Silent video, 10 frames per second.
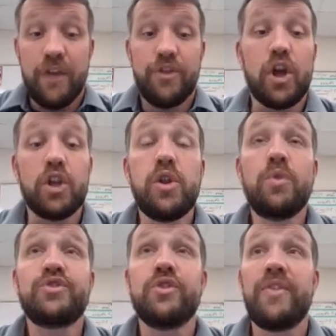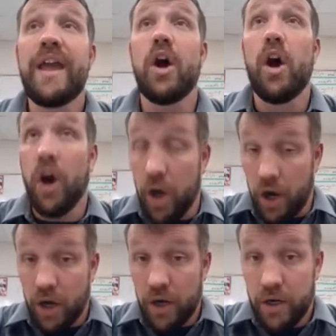The closer they
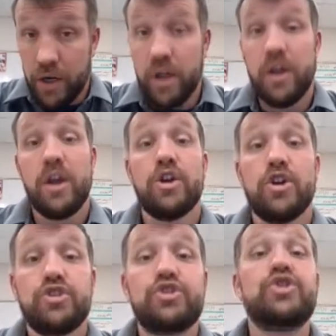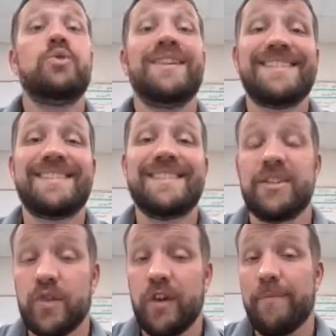are to the
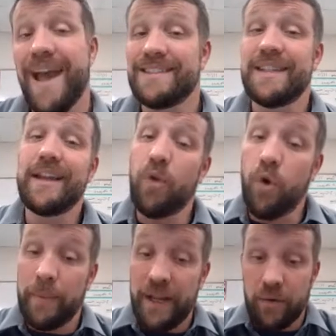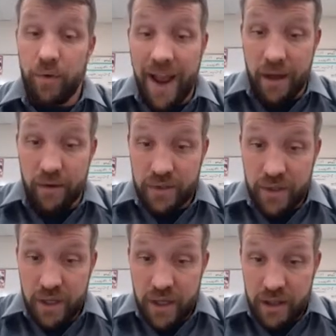center of mass that they're orbiting around,
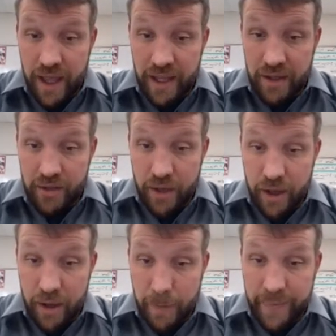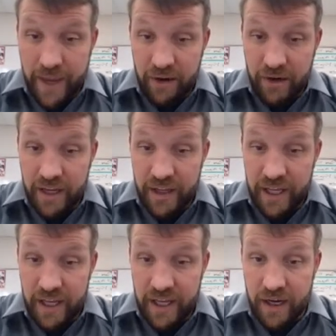like the
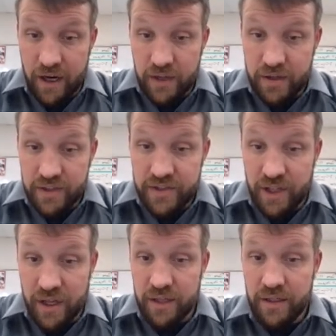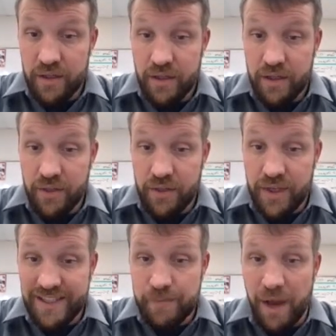perihelion here, the sun,
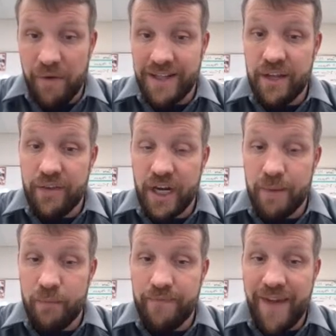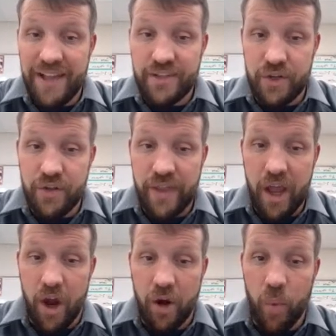this spot right here, they're going to move faster than they
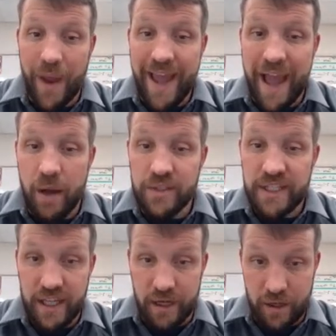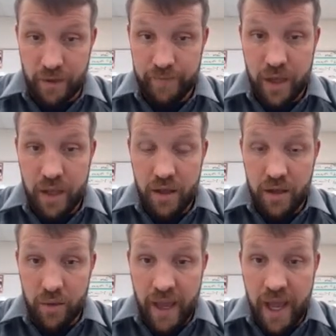are way out here,
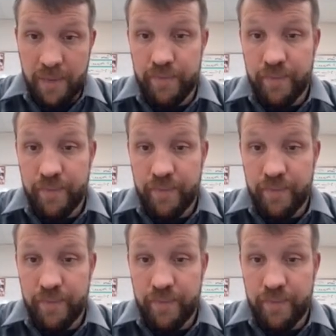okay?